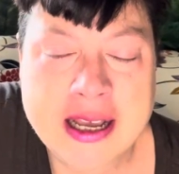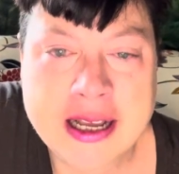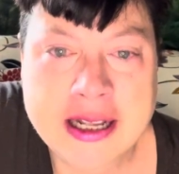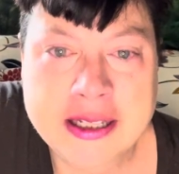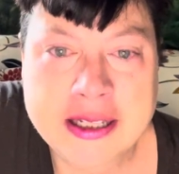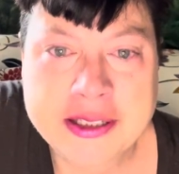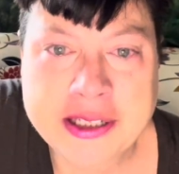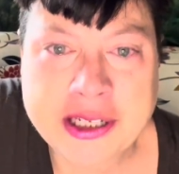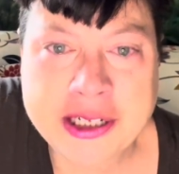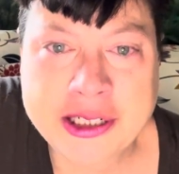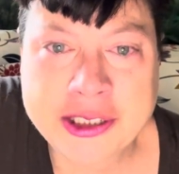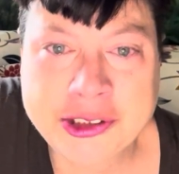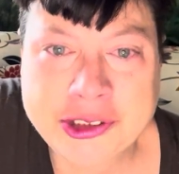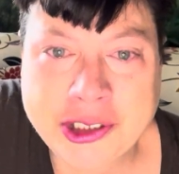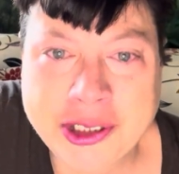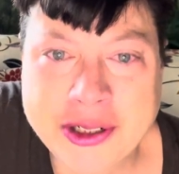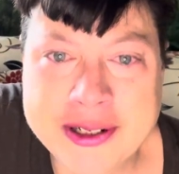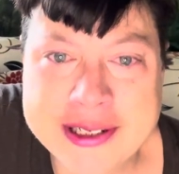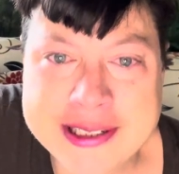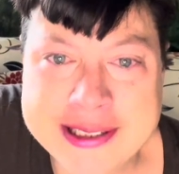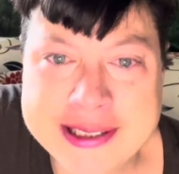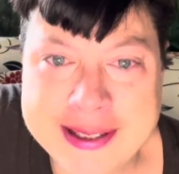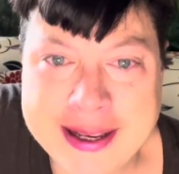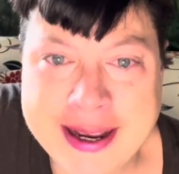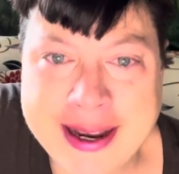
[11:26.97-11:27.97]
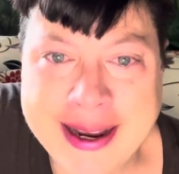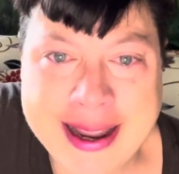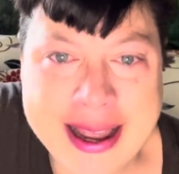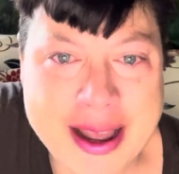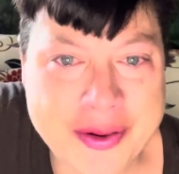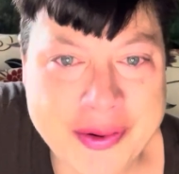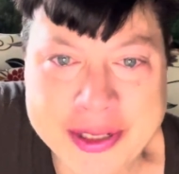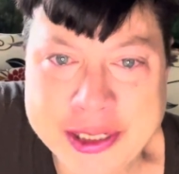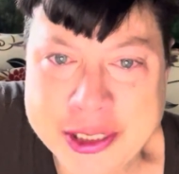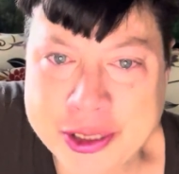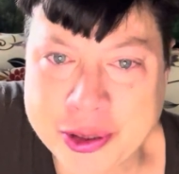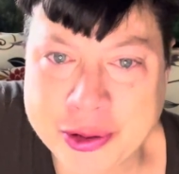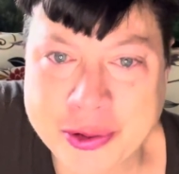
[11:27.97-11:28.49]
The insurance I have
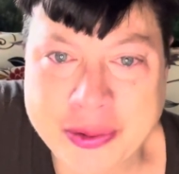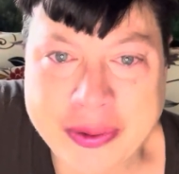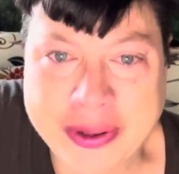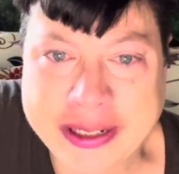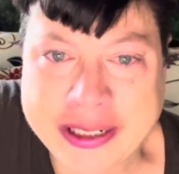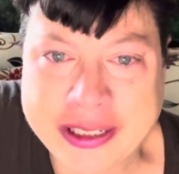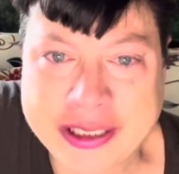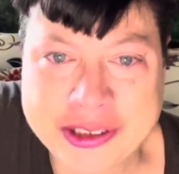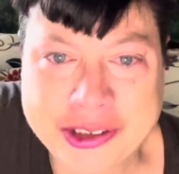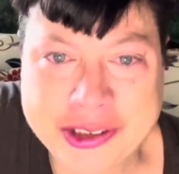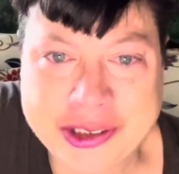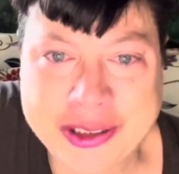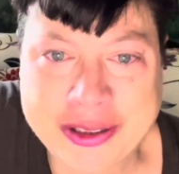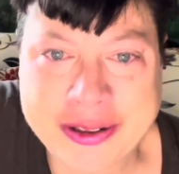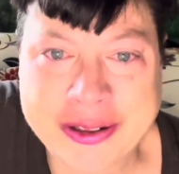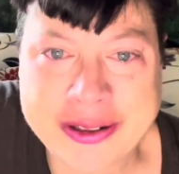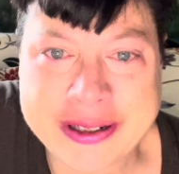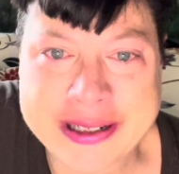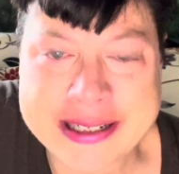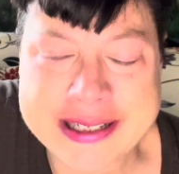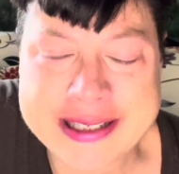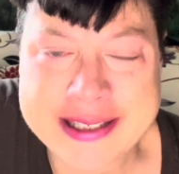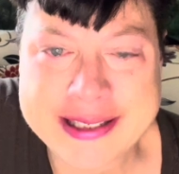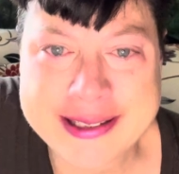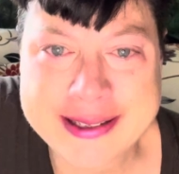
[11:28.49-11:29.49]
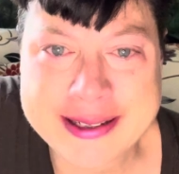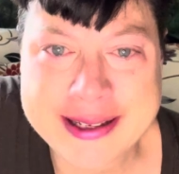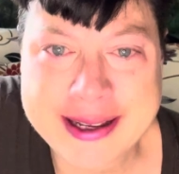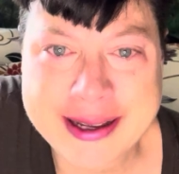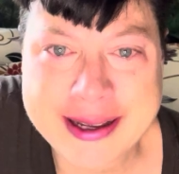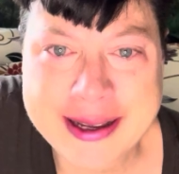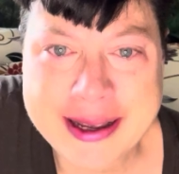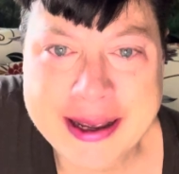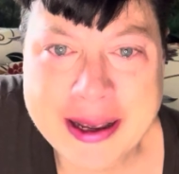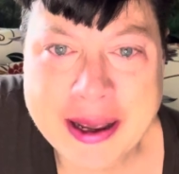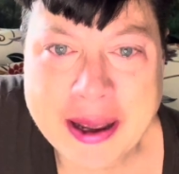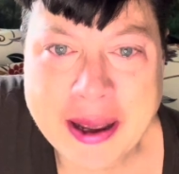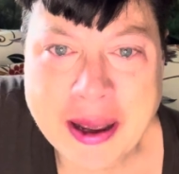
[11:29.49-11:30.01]
is a great insurance.
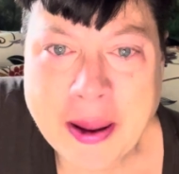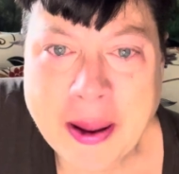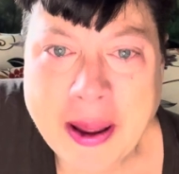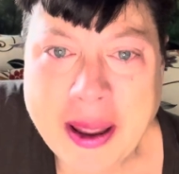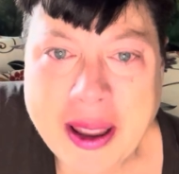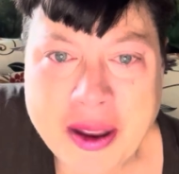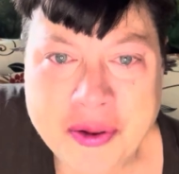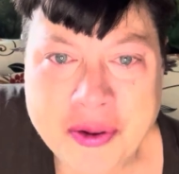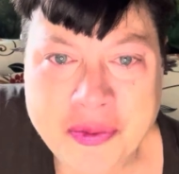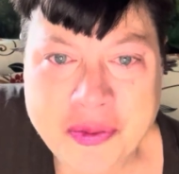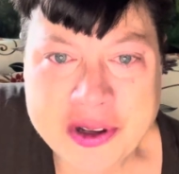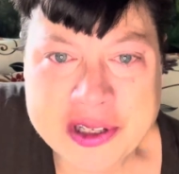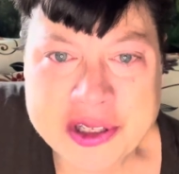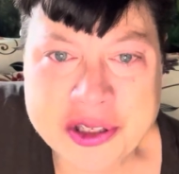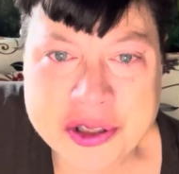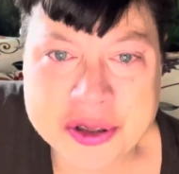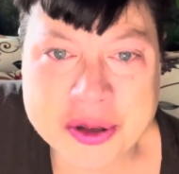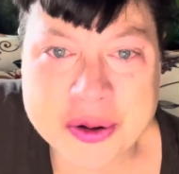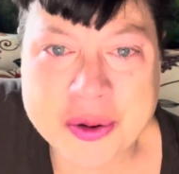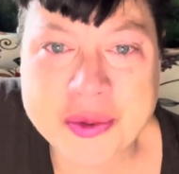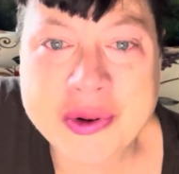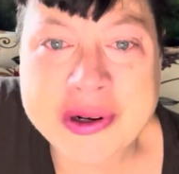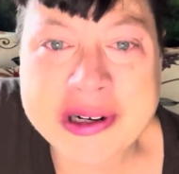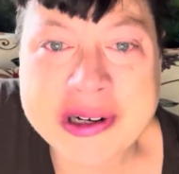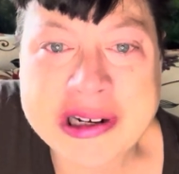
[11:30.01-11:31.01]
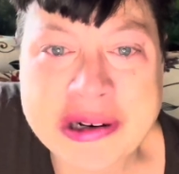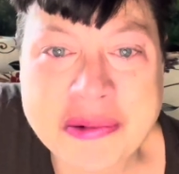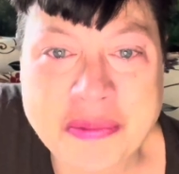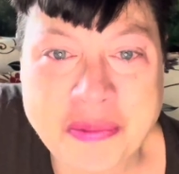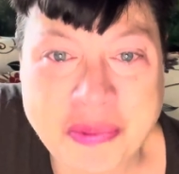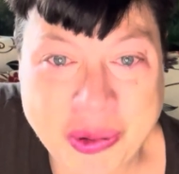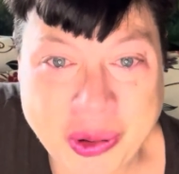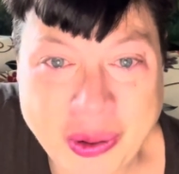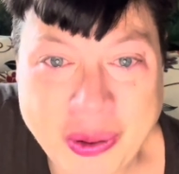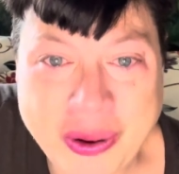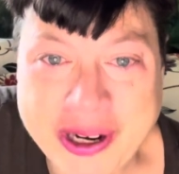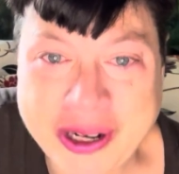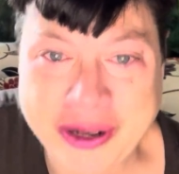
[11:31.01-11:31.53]
If it's through an
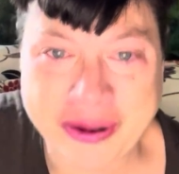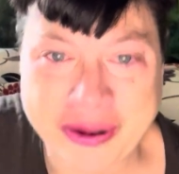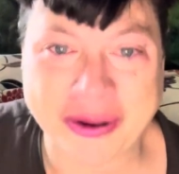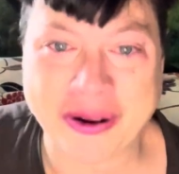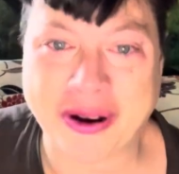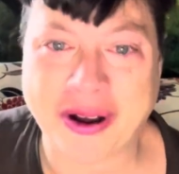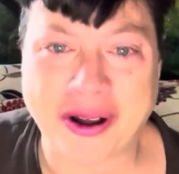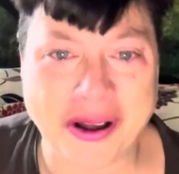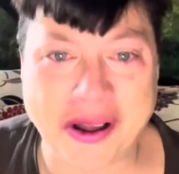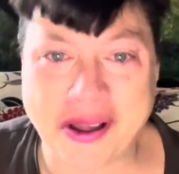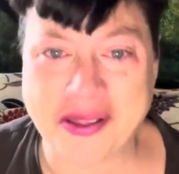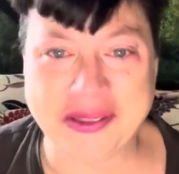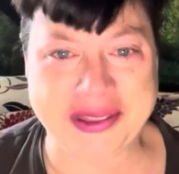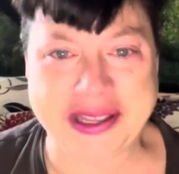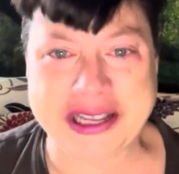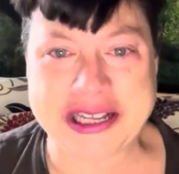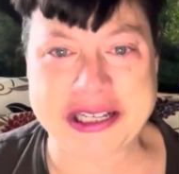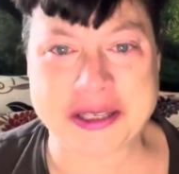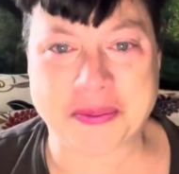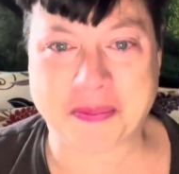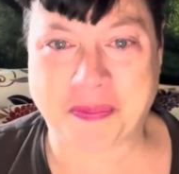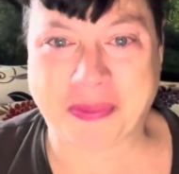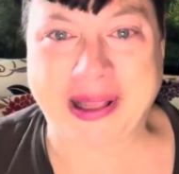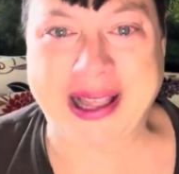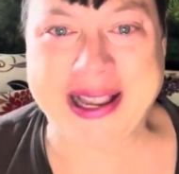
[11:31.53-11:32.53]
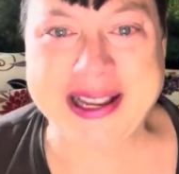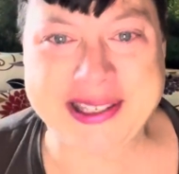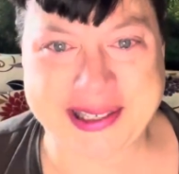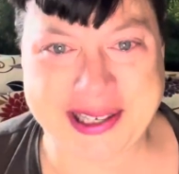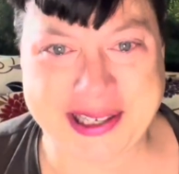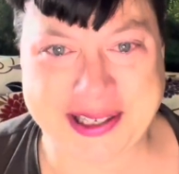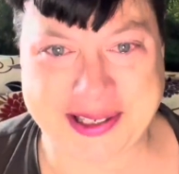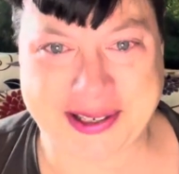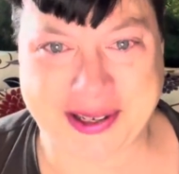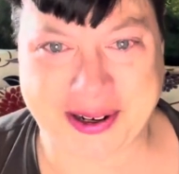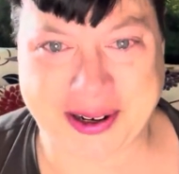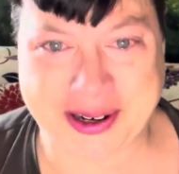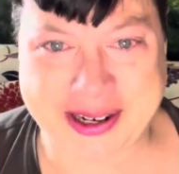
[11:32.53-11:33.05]
employer, all these
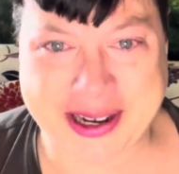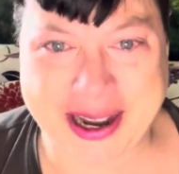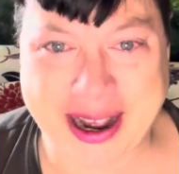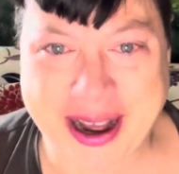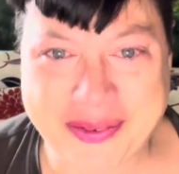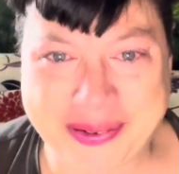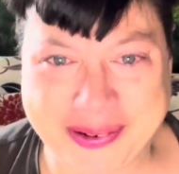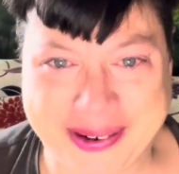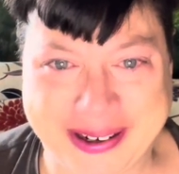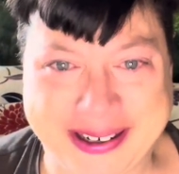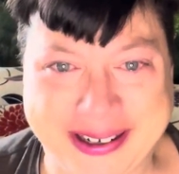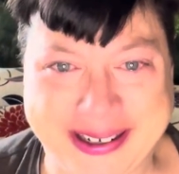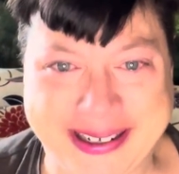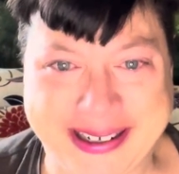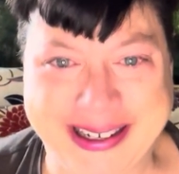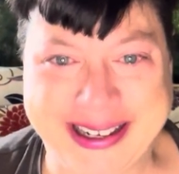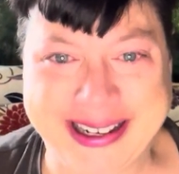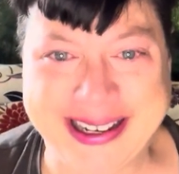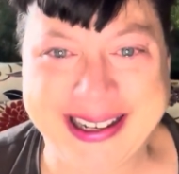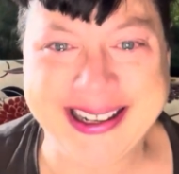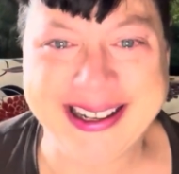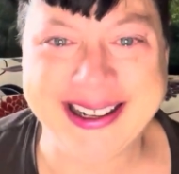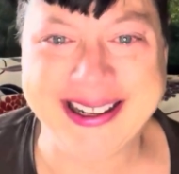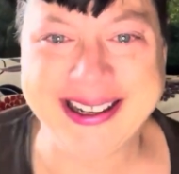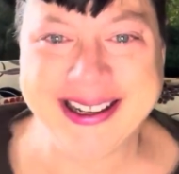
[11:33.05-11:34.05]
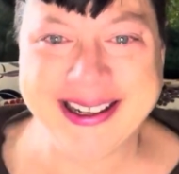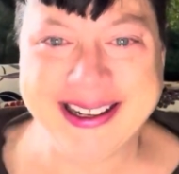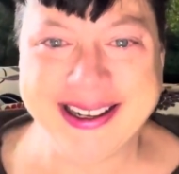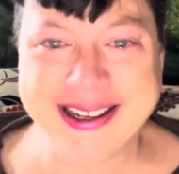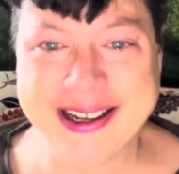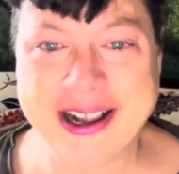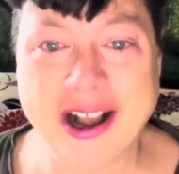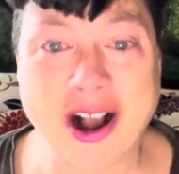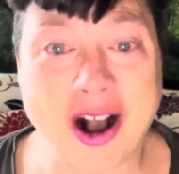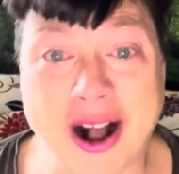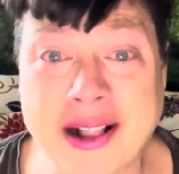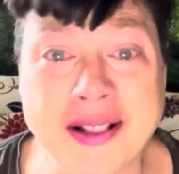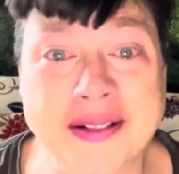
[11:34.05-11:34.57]
places are covered.
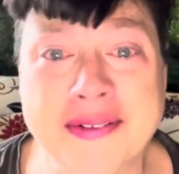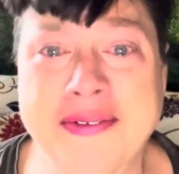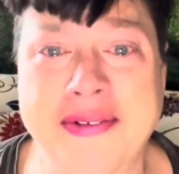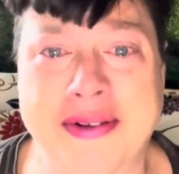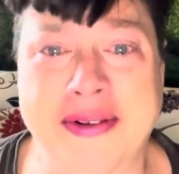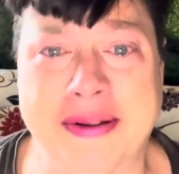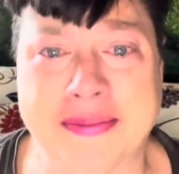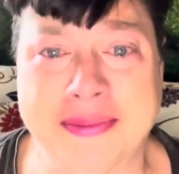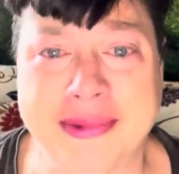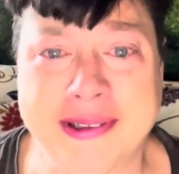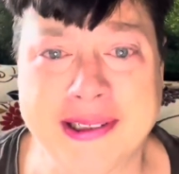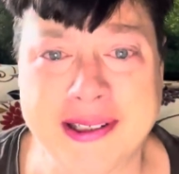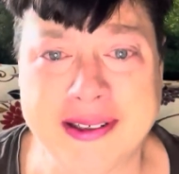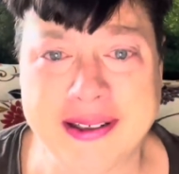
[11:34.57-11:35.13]
All of them.